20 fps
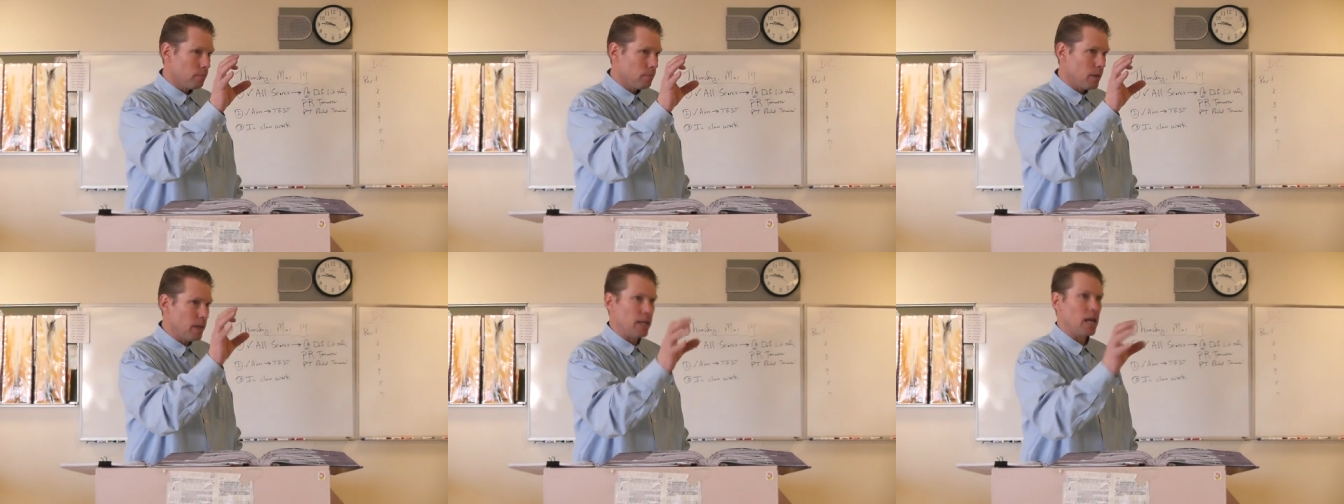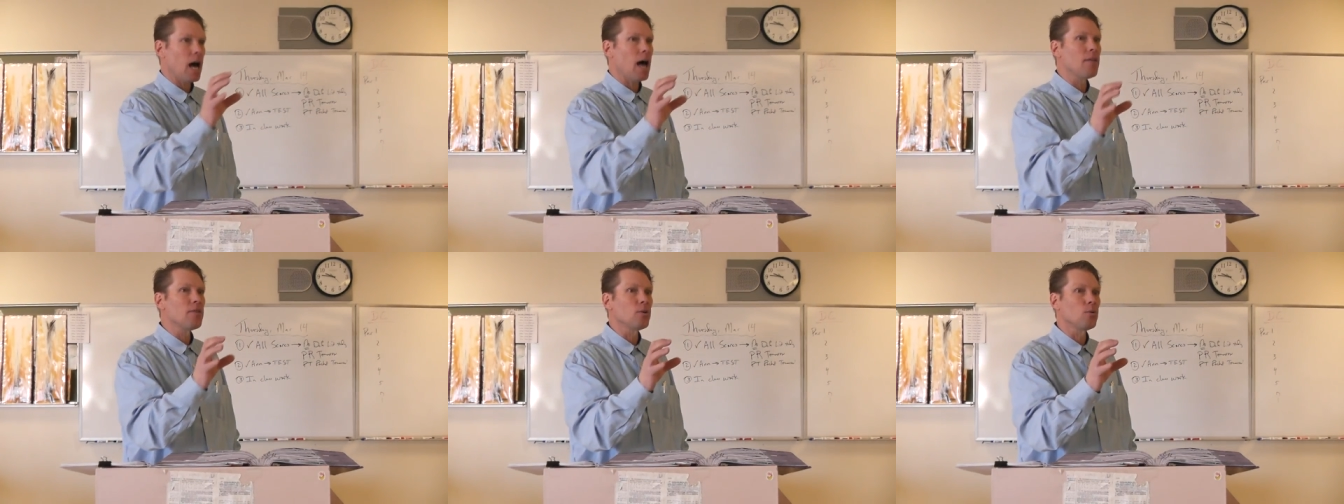
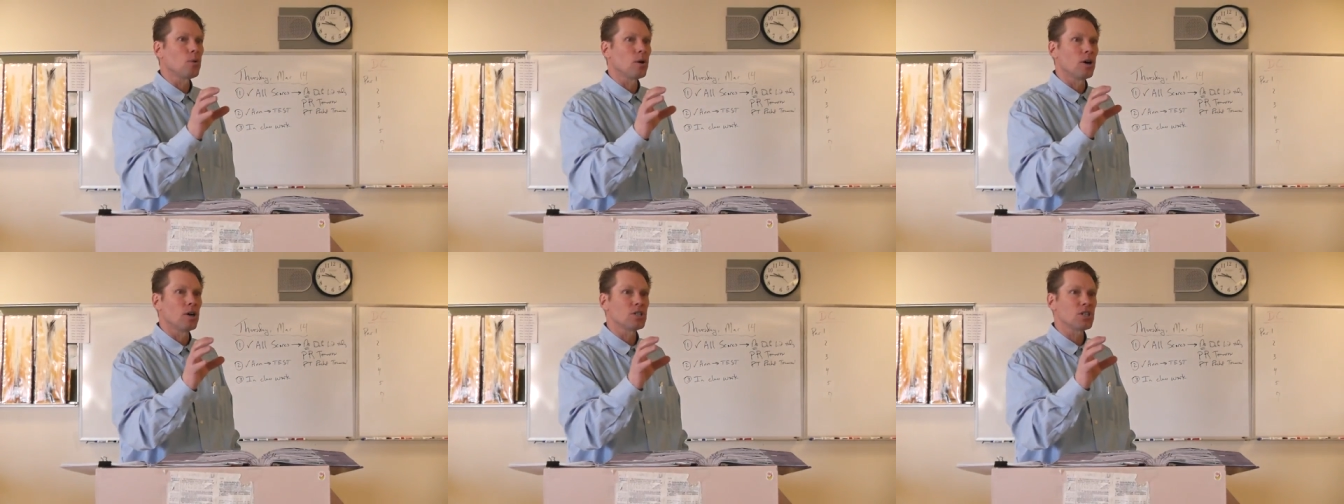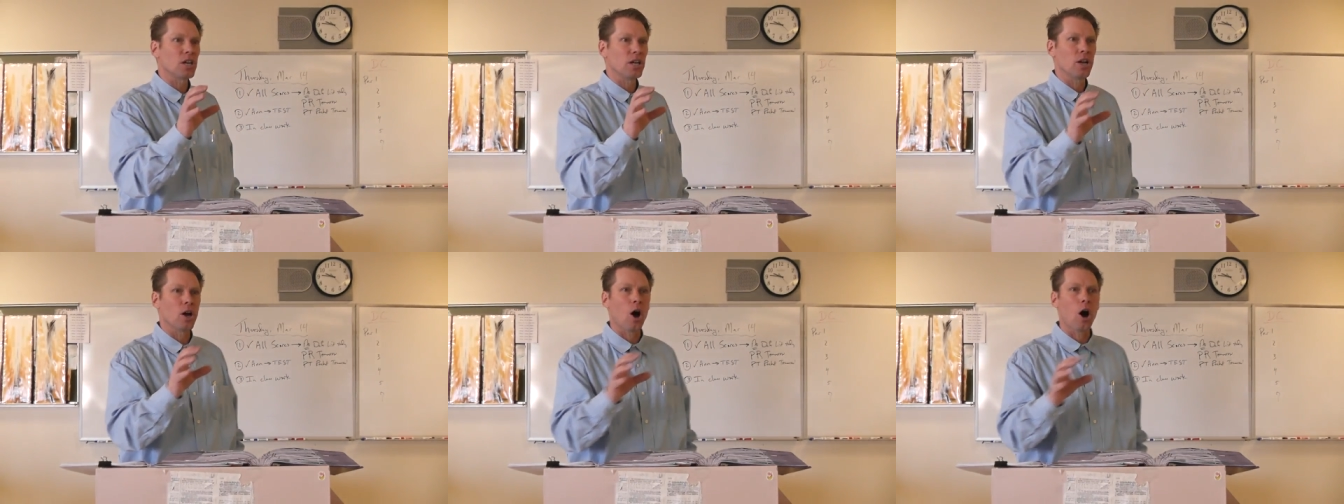In other
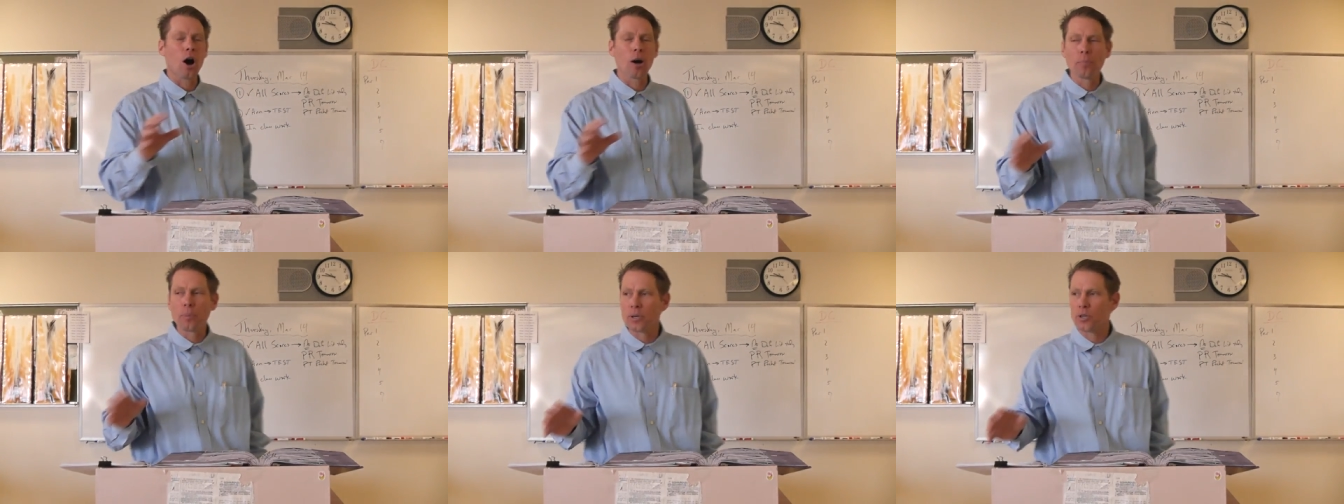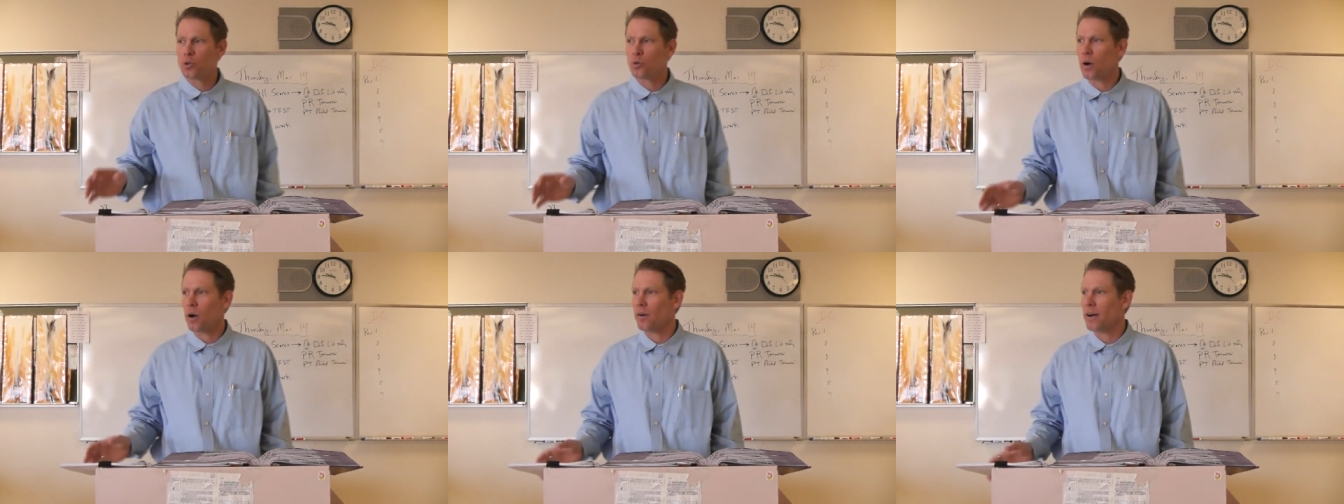words, an
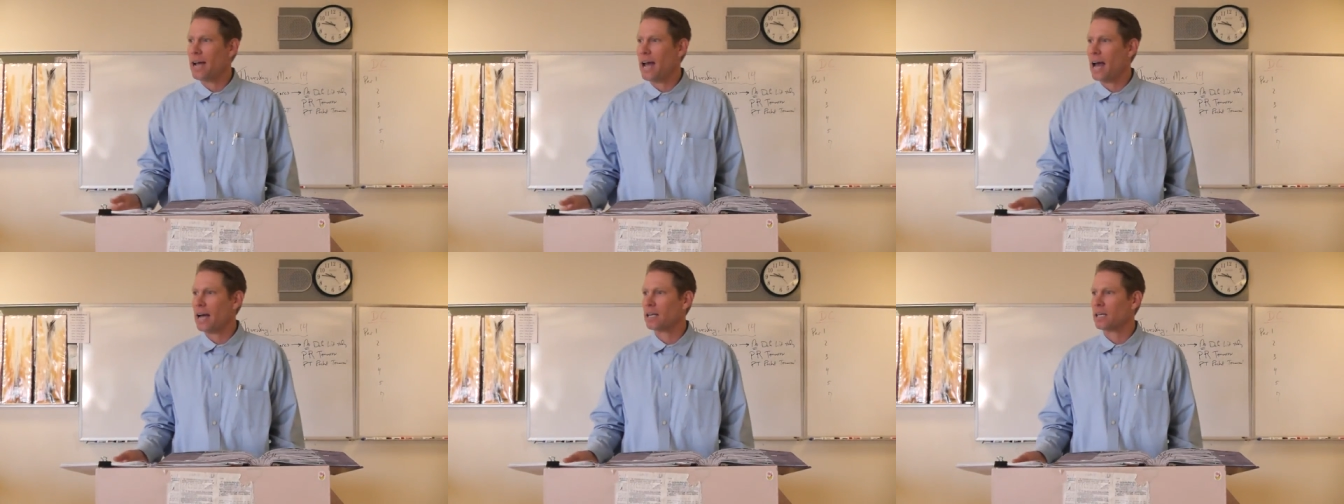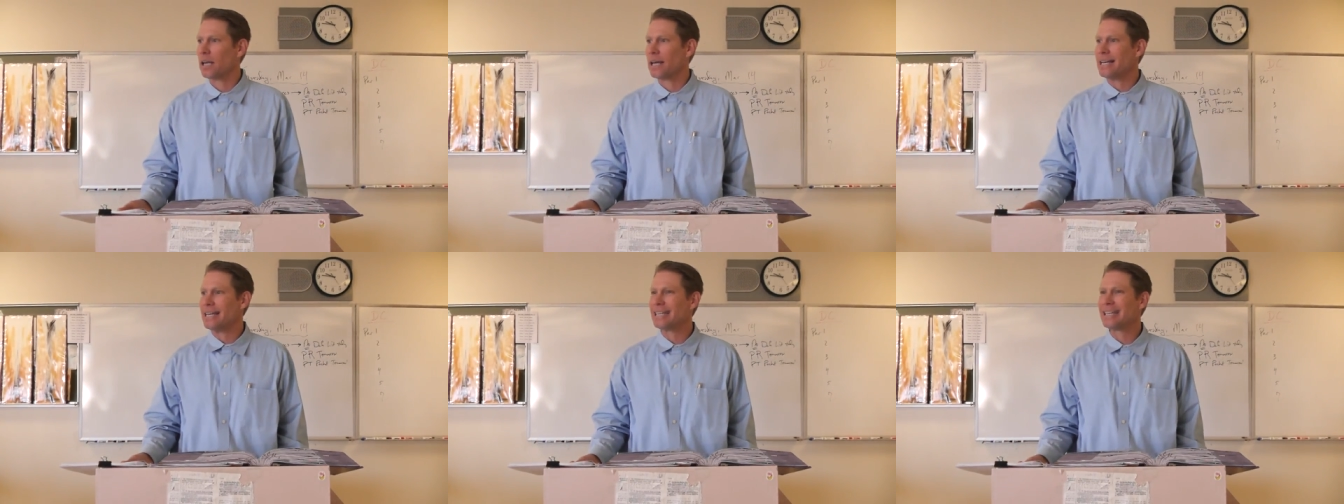arbitrary
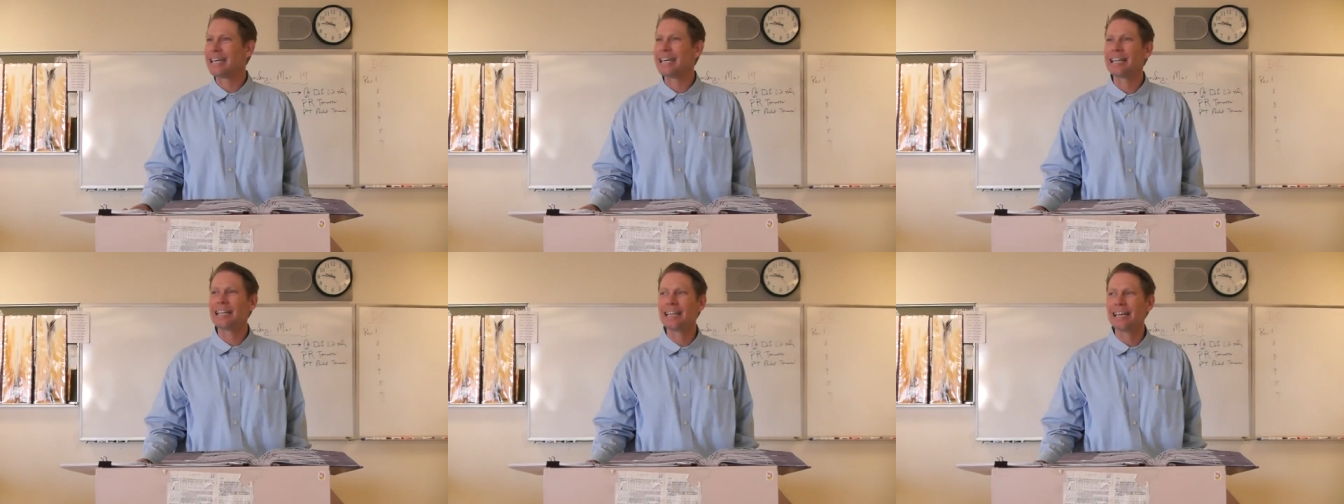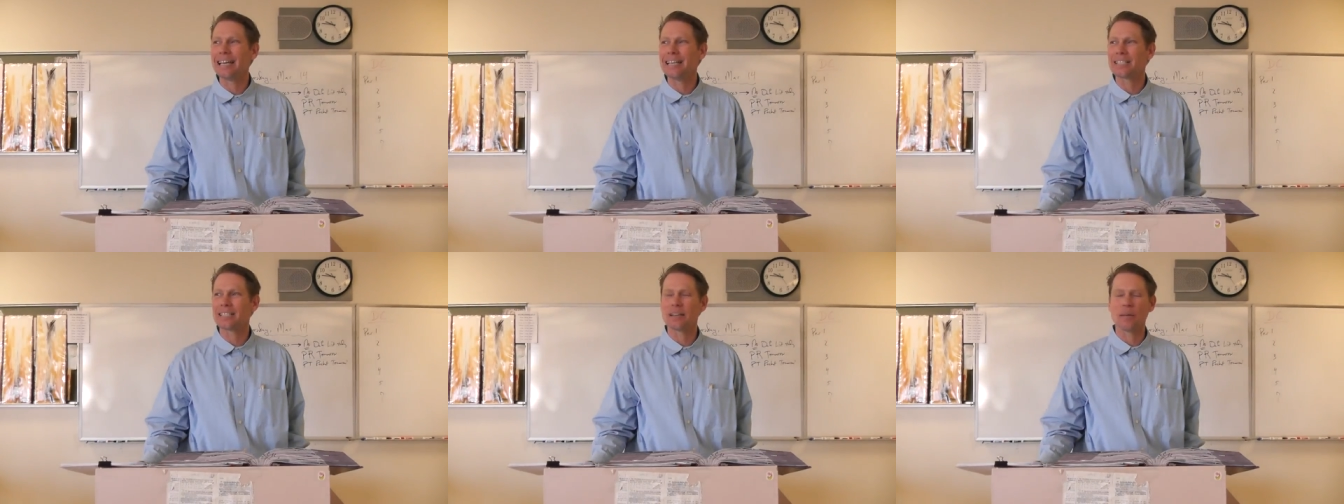act like
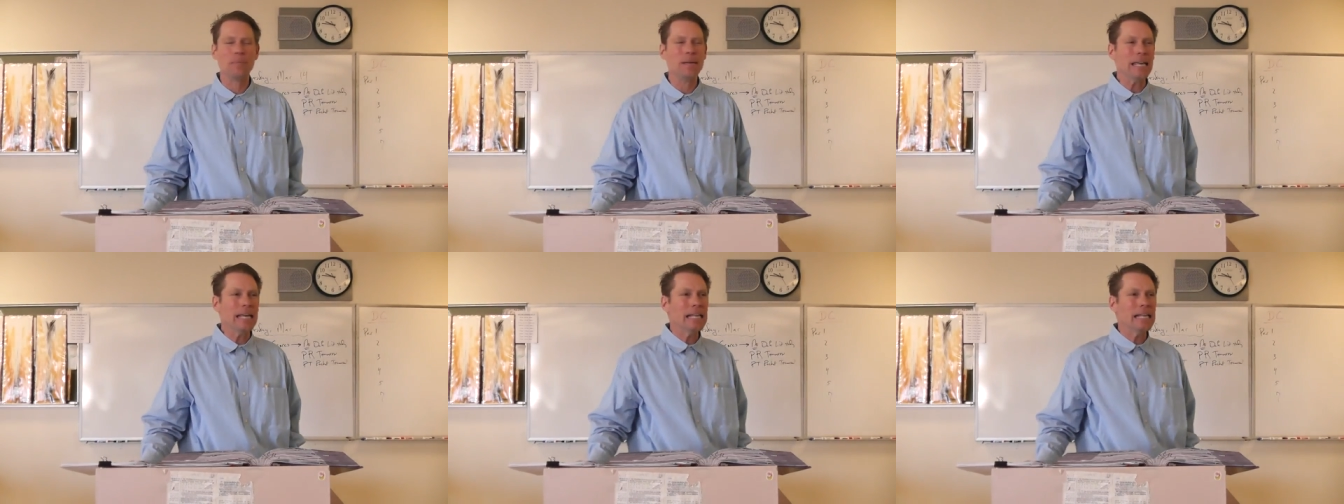killing some